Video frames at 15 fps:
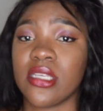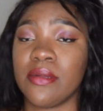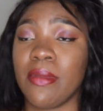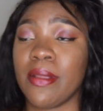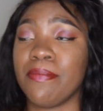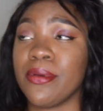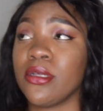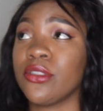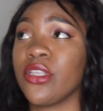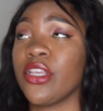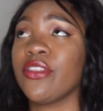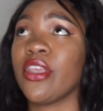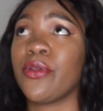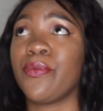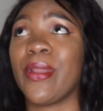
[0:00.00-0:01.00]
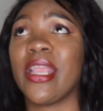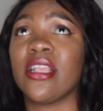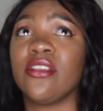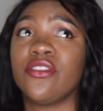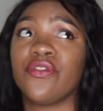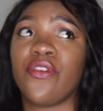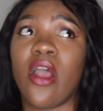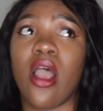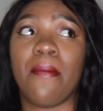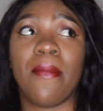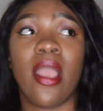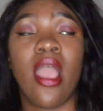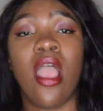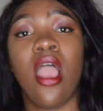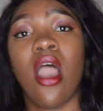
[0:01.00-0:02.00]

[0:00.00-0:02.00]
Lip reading: in my building, they range from